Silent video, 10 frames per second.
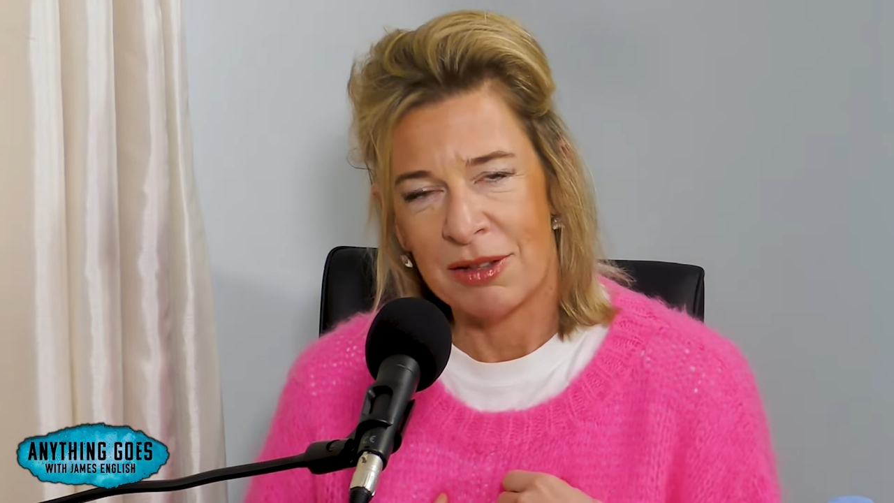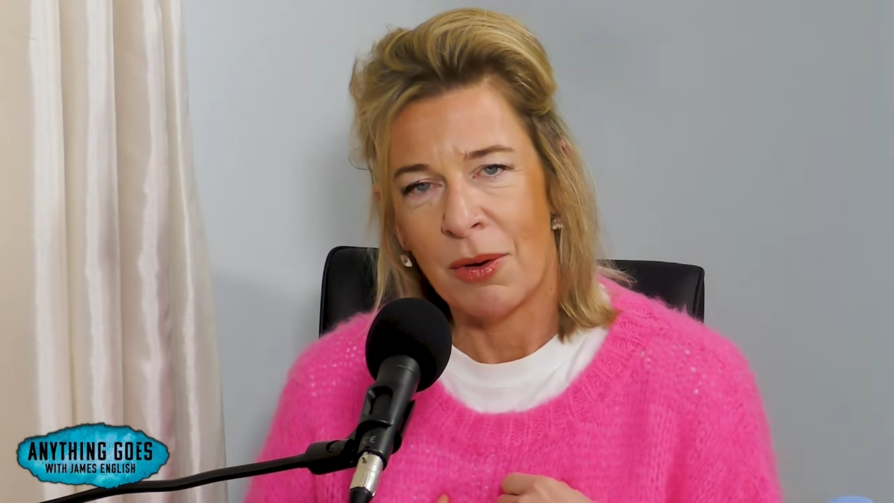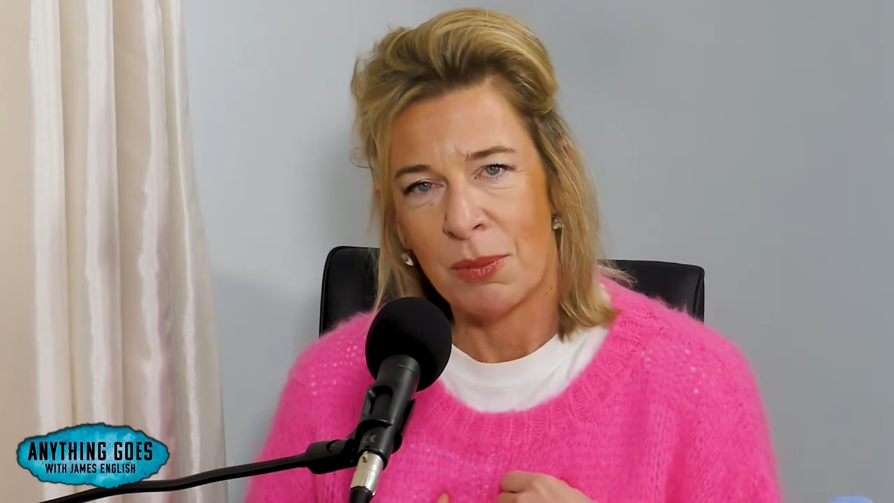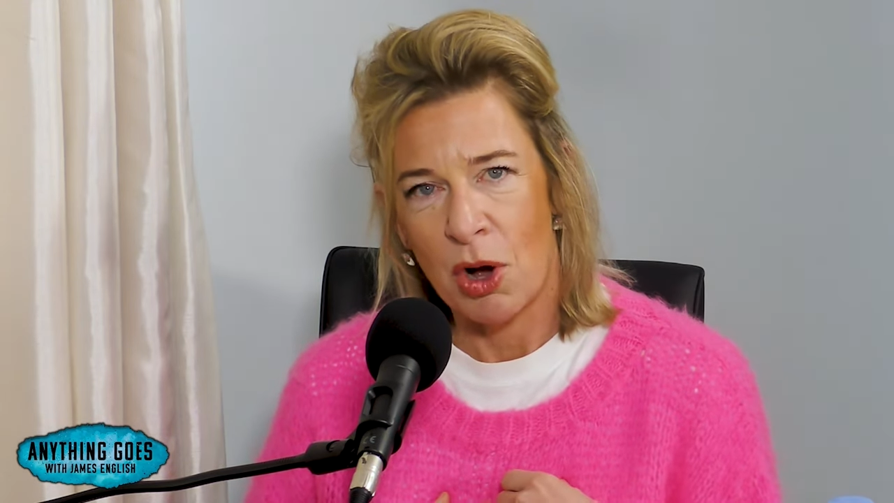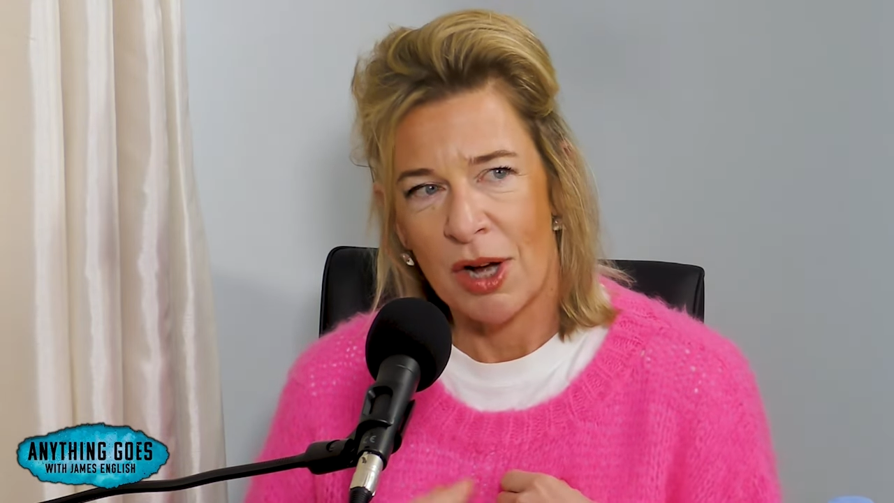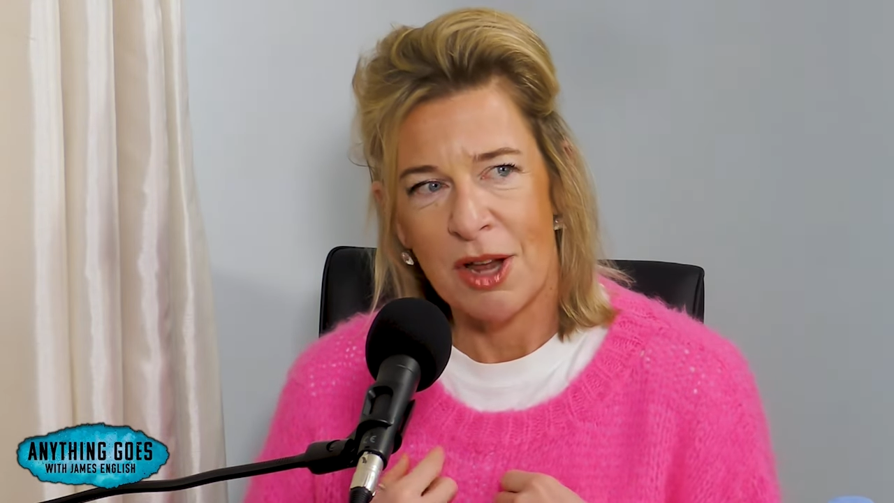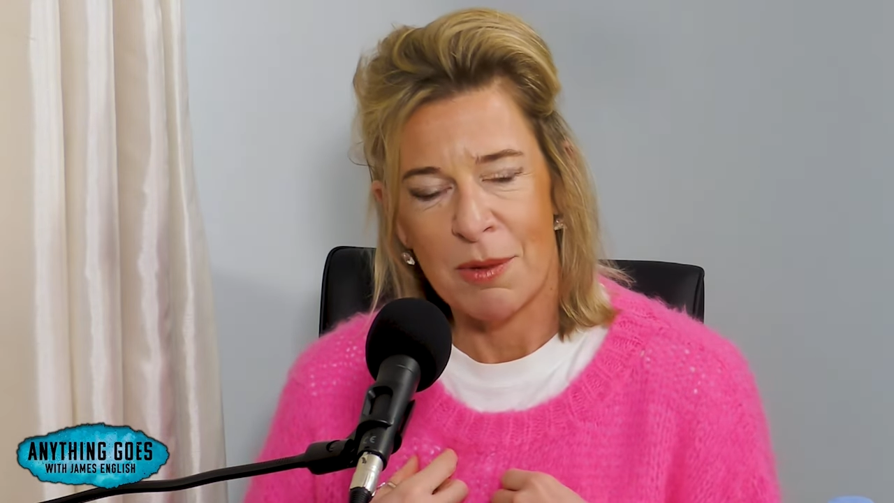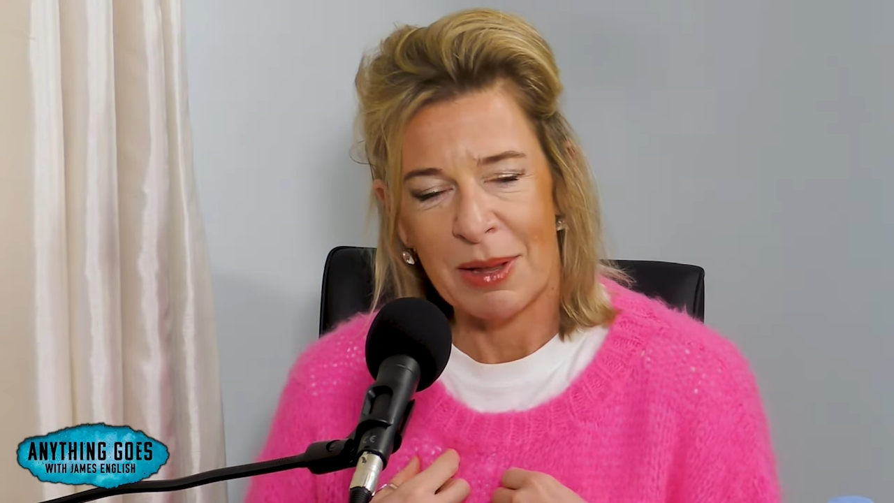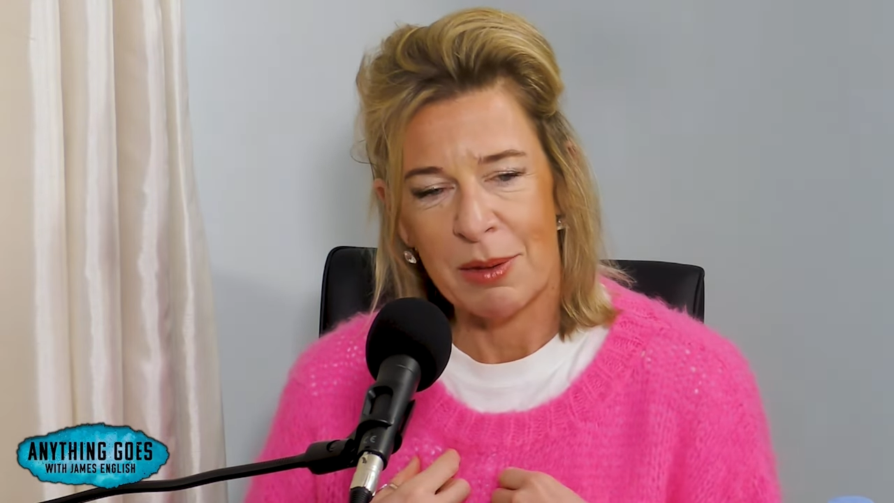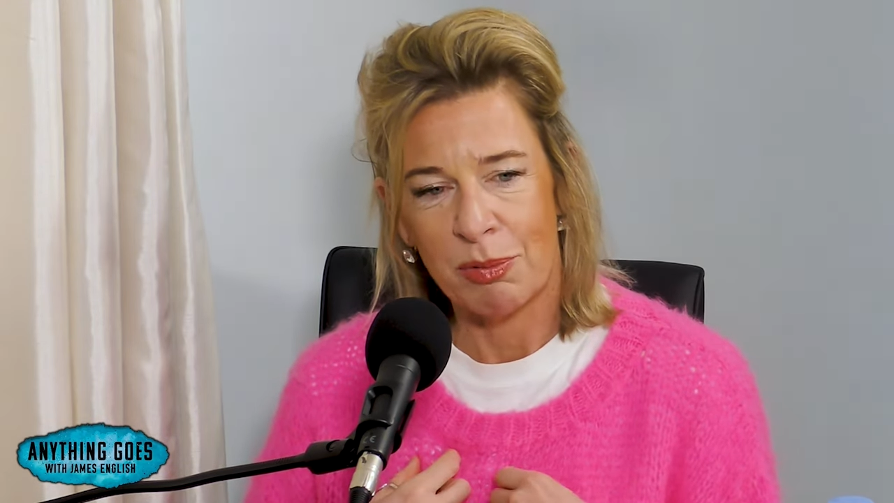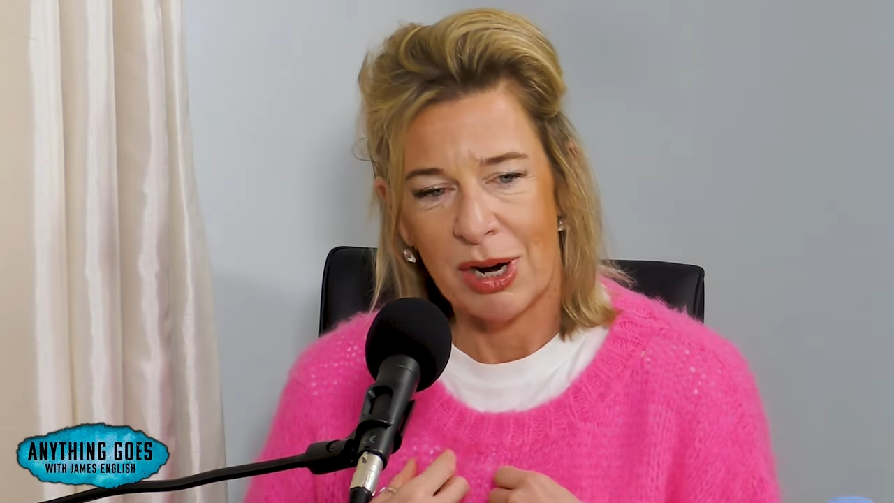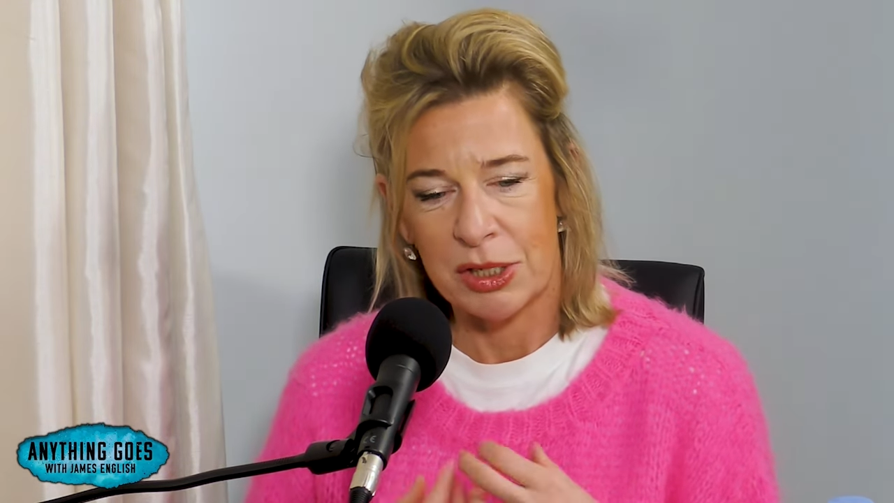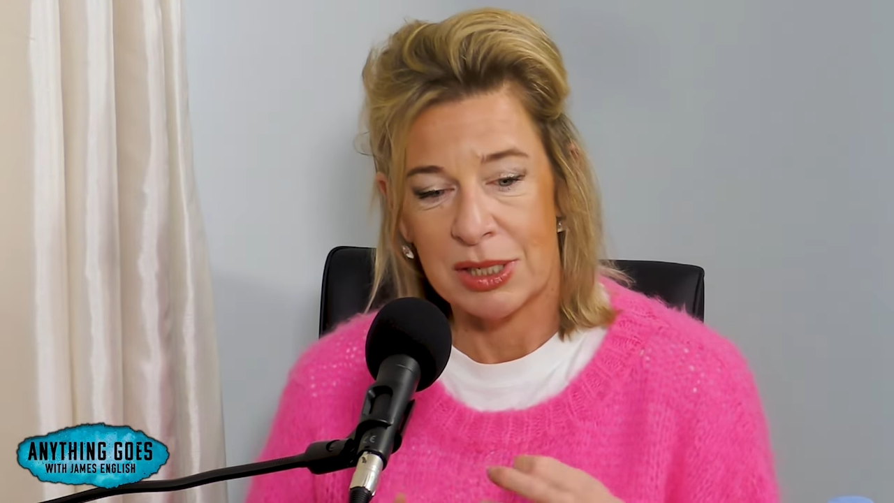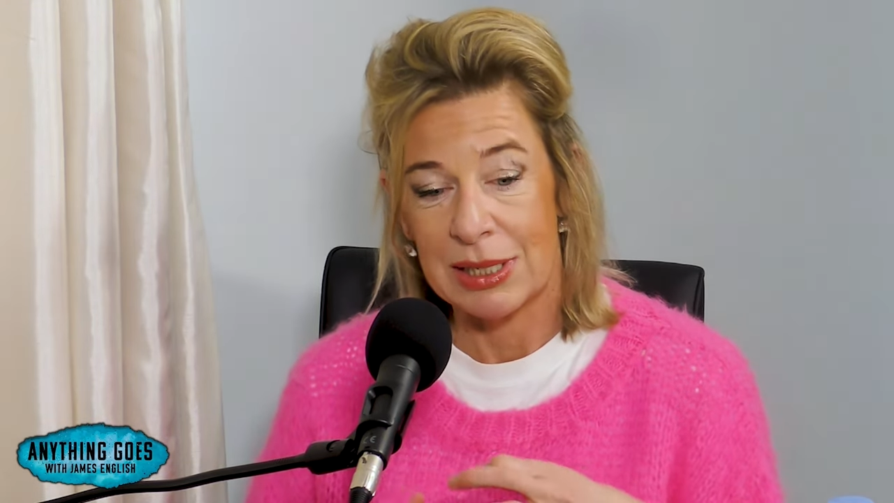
knowing what I know about the press,